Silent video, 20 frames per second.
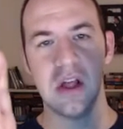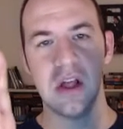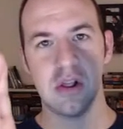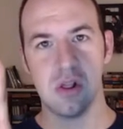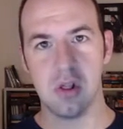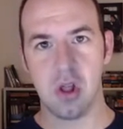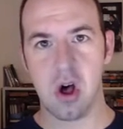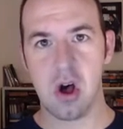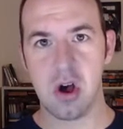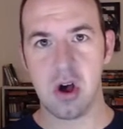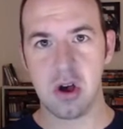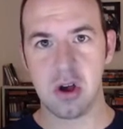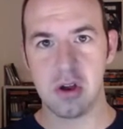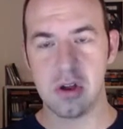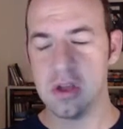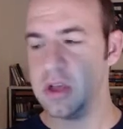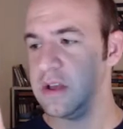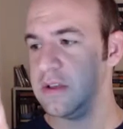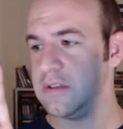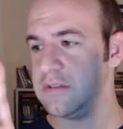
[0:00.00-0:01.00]
long
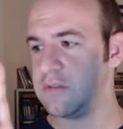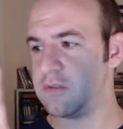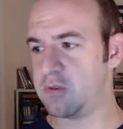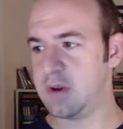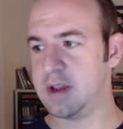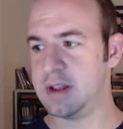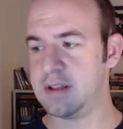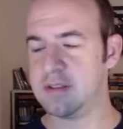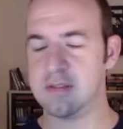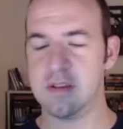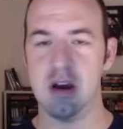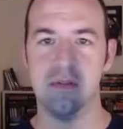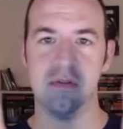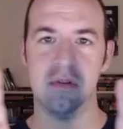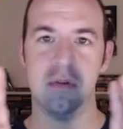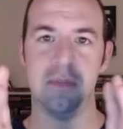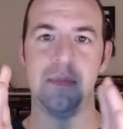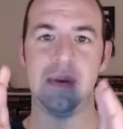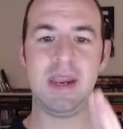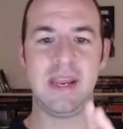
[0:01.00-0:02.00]
strings of
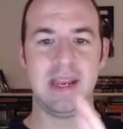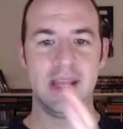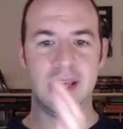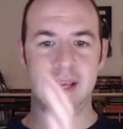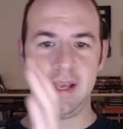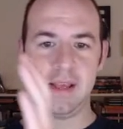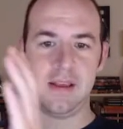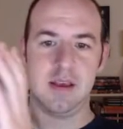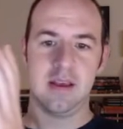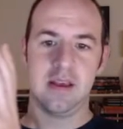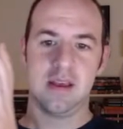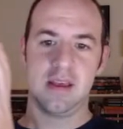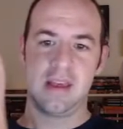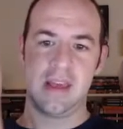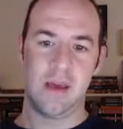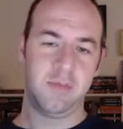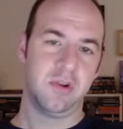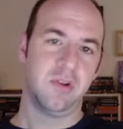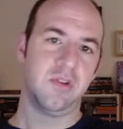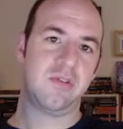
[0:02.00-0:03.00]
repeating
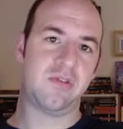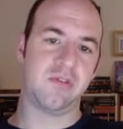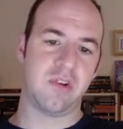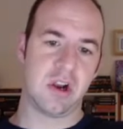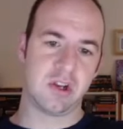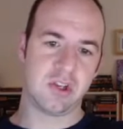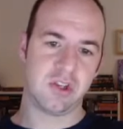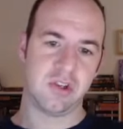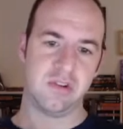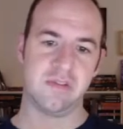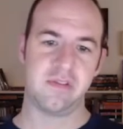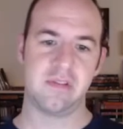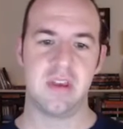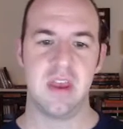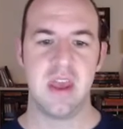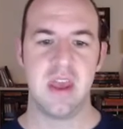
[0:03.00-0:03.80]
chemical structures.